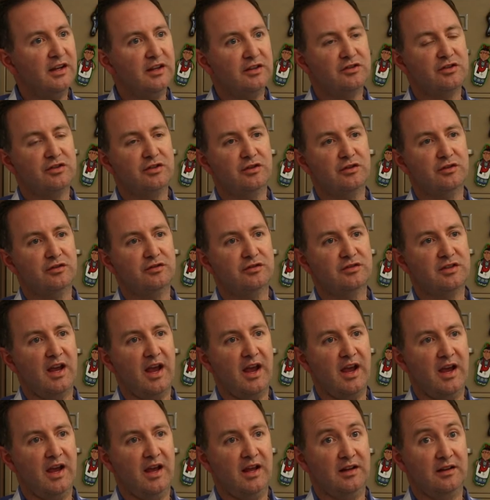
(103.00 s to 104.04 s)
issues
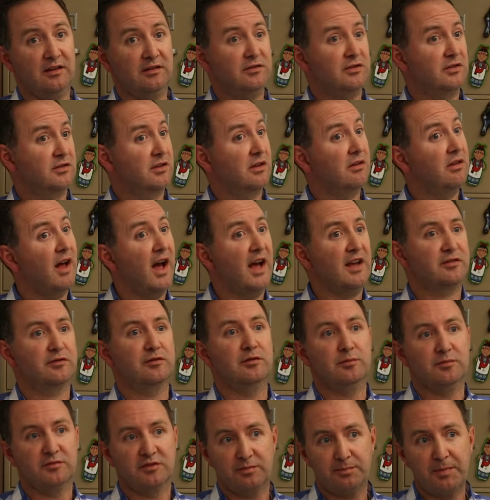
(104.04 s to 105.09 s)
and just
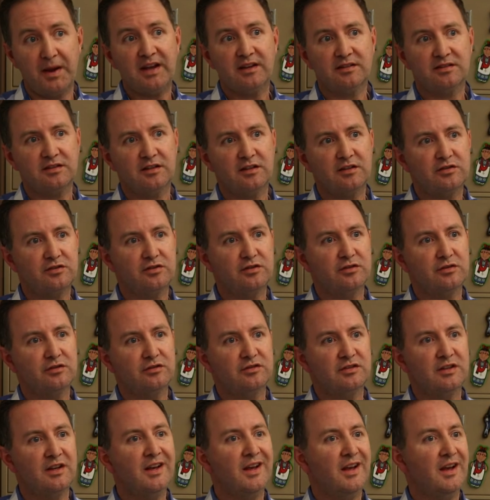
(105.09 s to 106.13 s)
classroom space
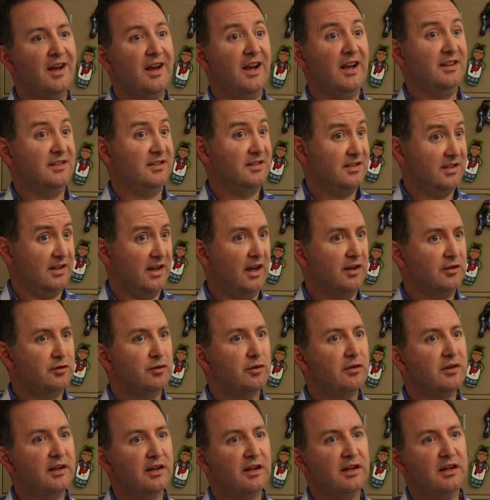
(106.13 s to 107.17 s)
issues and
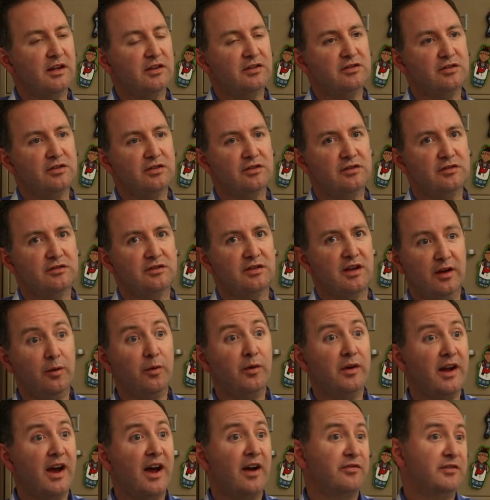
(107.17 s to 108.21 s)
scheduling issues. It
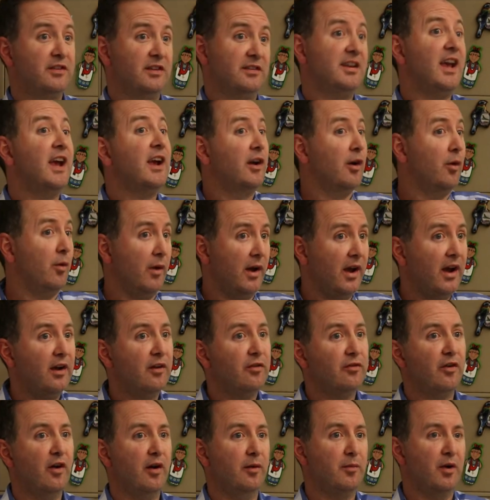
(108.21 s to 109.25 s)
would have to take away
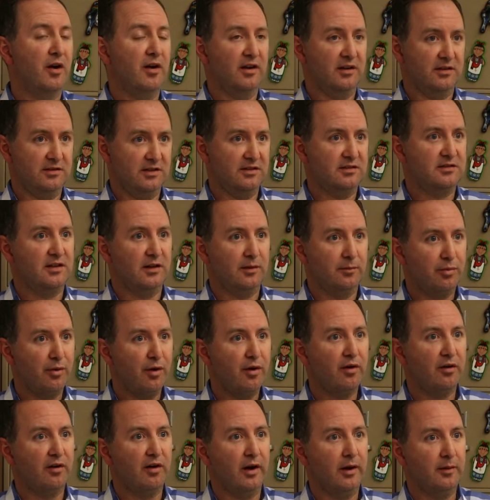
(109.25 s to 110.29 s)
from our existing
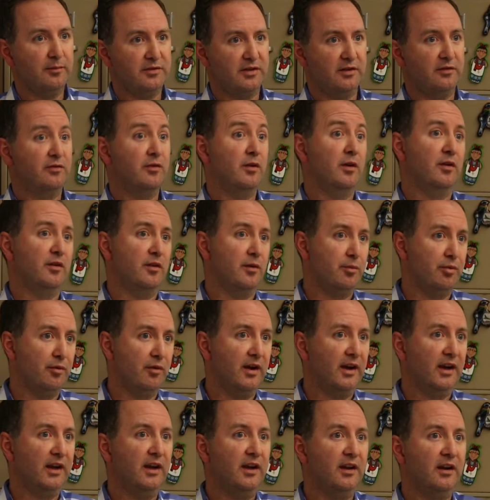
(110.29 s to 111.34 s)
programs if we were to
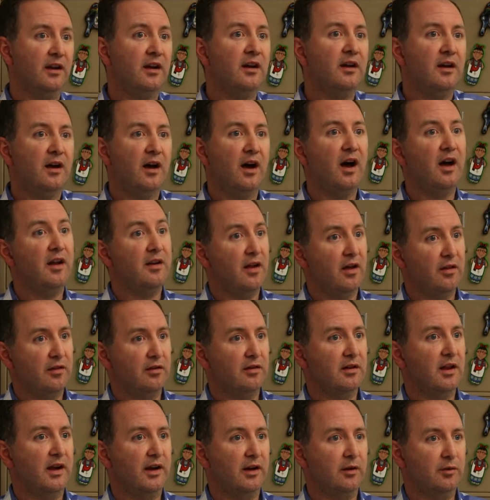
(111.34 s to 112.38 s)
bring in
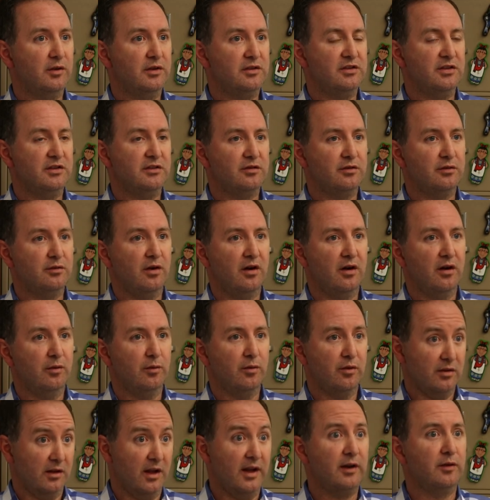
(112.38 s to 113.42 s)
another language into our
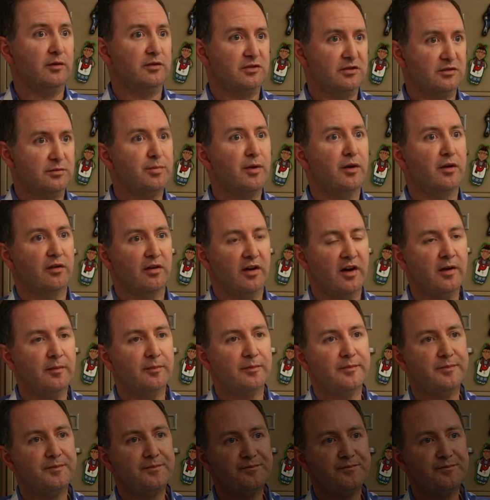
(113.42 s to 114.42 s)
World Languages program.